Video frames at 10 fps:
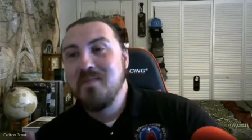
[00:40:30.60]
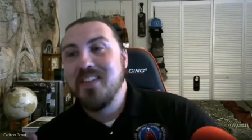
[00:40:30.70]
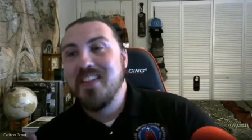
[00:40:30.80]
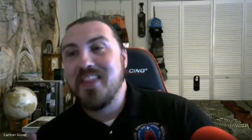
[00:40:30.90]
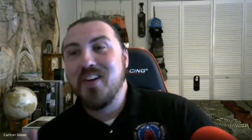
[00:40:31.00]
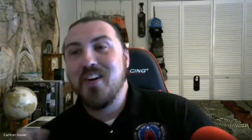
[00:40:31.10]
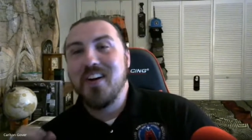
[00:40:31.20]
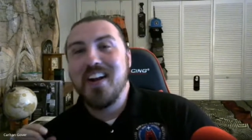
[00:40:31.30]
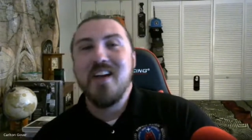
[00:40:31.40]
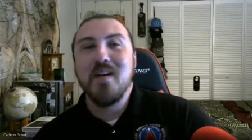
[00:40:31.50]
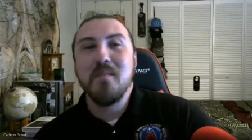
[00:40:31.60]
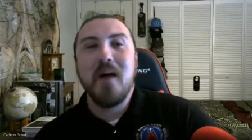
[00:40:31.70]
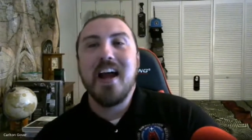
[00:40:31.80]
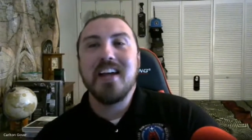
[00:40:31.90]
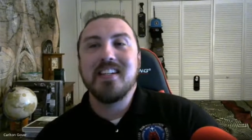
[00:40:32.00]
that there are inherent
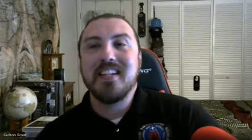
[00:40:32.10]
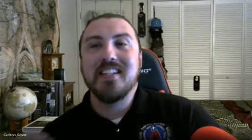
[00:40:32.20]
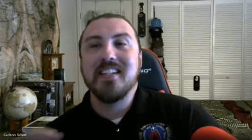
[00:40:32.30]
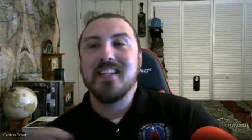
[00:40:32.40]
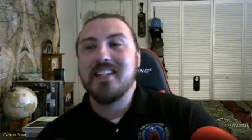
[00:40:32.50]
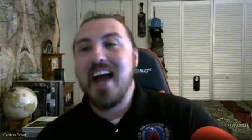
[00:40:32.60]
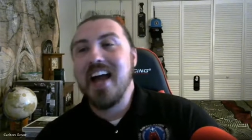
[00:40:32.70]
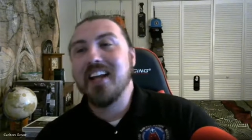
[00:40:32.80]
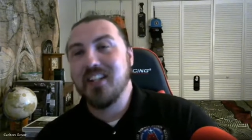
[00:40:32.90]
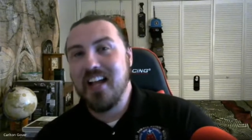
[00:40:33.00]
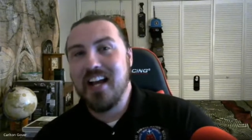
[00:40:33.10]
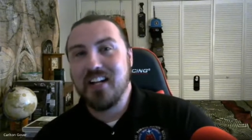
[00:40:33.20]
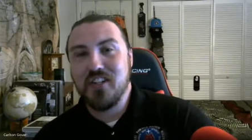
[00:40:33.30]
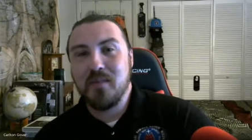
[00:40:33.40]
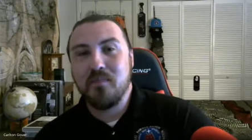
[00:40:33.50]
biases in the data
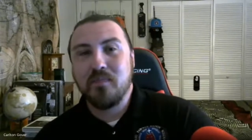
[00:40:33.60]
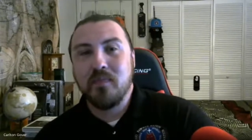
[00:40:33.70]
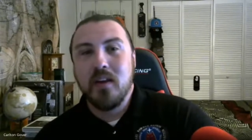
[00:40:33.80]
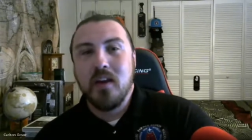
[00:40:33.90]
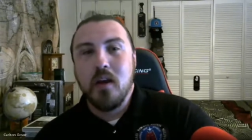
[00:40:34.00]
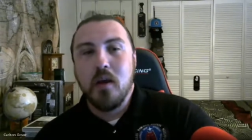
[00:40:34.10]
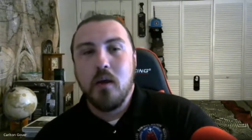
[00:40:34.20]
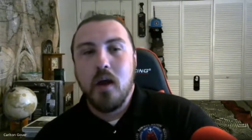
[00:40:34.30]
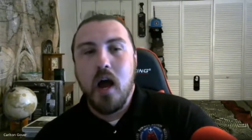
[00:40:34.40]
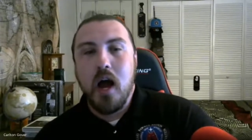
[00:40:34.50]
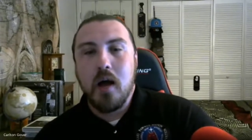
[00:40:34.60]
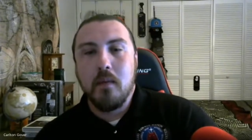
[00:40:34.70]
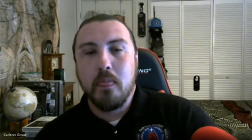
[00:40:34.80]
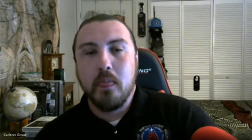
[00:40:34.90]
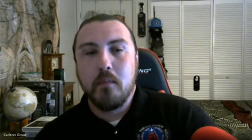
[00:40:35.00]
collection
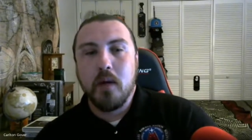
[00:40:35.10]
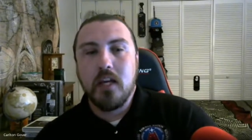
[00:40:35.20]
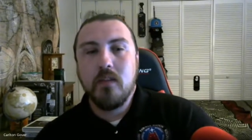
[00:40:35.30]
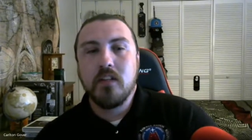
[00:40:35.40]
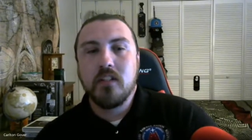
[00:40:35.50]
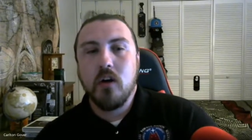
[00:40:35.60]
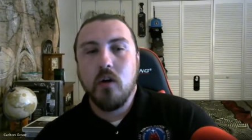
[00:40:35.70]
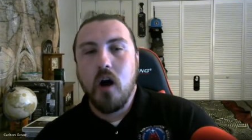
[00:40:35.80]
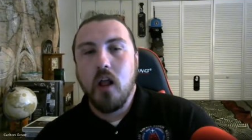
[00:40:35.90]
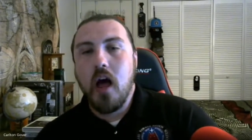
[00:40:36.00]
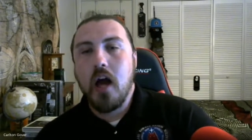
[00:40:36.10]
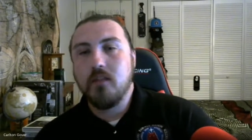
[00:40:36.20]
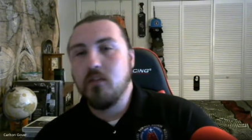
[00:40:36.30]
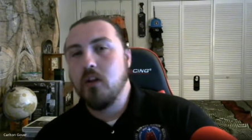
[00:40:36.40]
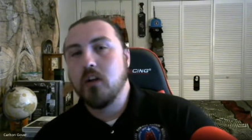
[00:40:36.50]
um, but even still a lot
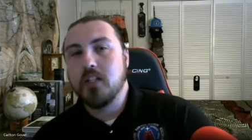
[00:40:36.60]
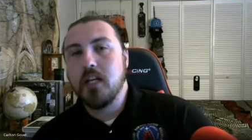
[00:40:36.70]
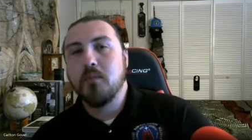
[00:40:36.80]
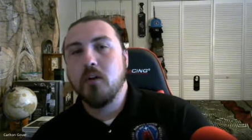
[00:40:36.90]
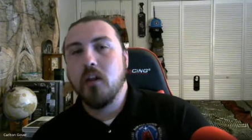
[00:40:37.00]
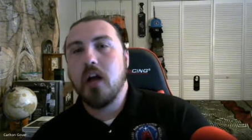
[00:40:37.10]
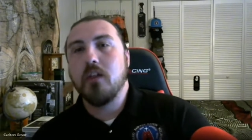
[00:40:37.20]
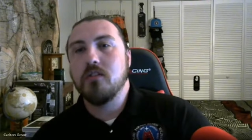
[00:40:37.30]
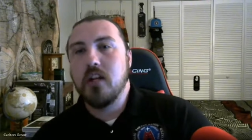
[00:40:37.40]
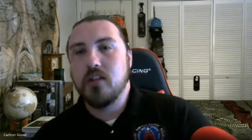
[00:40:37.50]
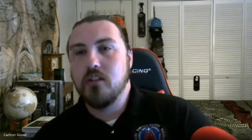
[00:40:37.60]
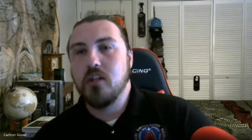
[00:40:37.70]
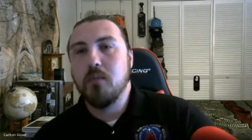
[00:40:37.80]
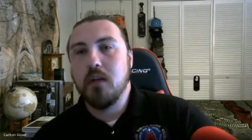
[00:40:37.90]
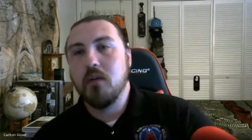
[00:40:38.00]
if you look deeper a lot of those sites are
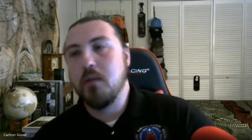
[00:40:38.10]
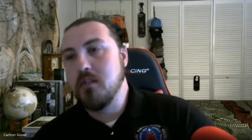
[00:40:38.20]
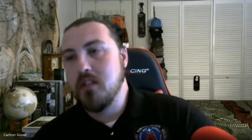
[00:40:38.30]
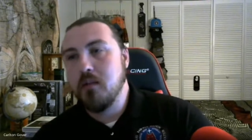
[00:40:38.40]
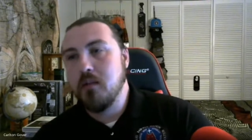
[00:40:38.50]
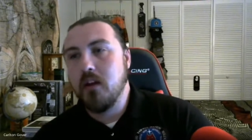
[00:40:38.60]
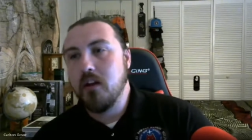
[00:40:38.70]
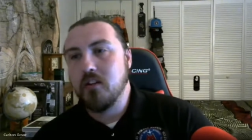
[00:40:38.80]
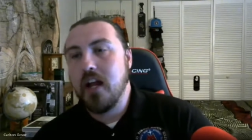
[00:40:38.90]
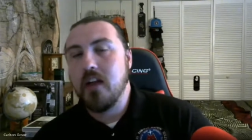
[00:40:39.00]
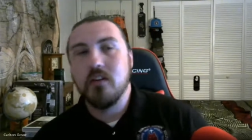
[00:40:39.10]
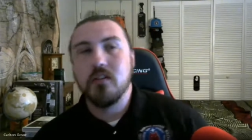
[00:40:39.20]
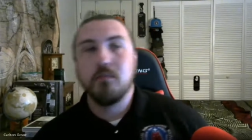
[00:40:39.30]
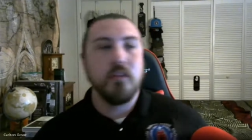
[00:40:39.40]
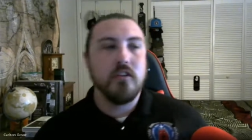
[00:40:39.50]
still being represented by the hunter
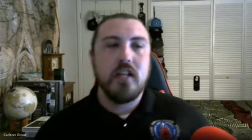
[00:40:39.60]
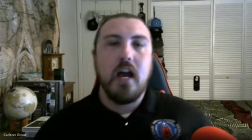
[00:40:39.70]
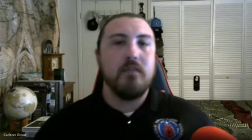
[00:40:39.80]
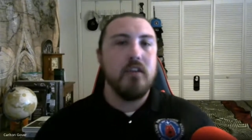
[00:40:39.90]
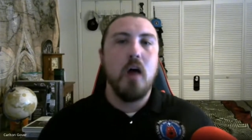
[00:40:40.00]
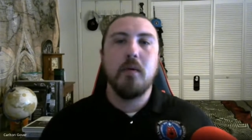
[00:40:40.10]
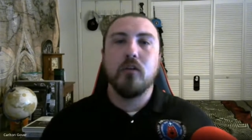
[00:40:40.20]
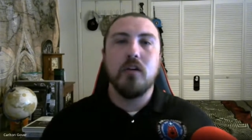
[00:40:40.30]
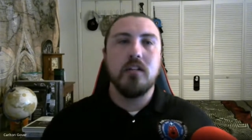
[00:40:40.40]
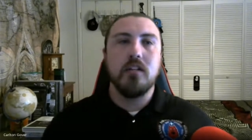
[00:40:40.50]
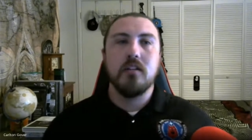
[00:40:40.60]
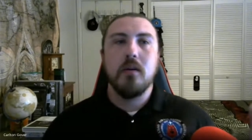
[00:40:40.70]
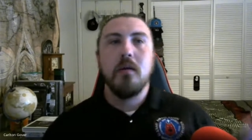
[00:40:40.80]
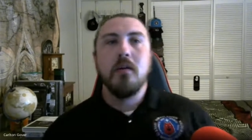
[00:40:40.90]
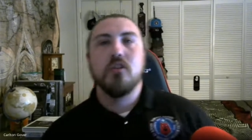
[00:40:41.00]
gatherers but there's taphonomic reasons
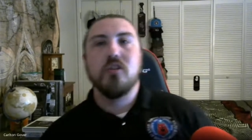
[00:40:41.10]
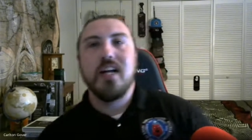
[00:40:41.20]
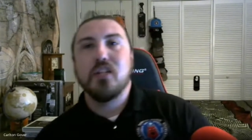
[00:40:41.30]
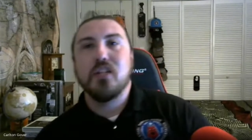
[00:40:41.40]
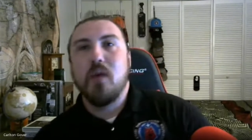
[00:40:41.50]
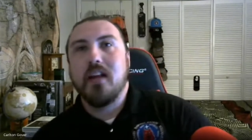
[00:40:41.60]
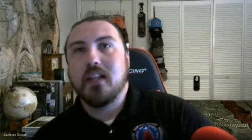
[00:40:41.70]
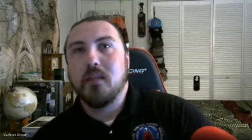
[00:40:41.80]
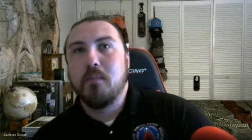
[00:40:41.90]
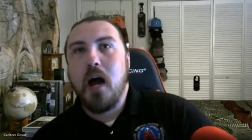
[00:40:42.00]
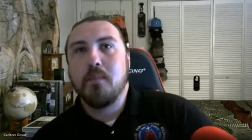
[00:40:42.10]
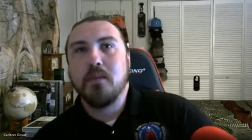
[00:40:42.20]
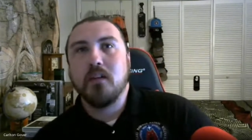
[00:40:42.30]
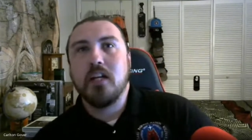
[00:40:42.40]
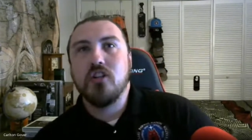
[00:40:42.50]
so that's why like the
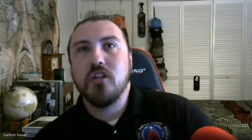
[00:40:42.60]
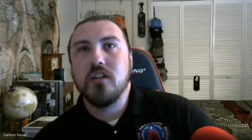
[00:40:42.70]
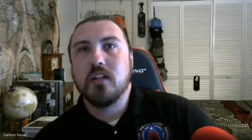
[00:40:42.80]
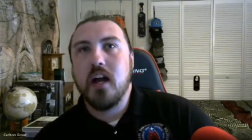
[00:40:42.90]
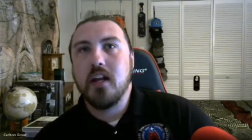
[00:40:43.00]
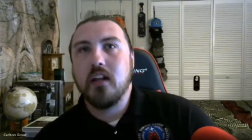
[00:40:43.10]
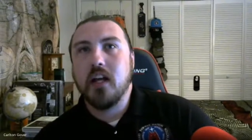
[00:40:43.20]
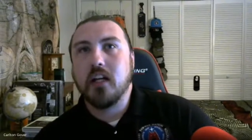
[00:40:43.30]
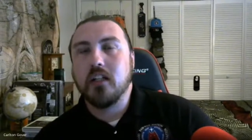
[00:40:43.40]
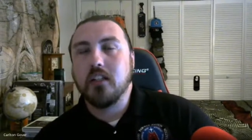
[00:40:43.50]
population is kind of like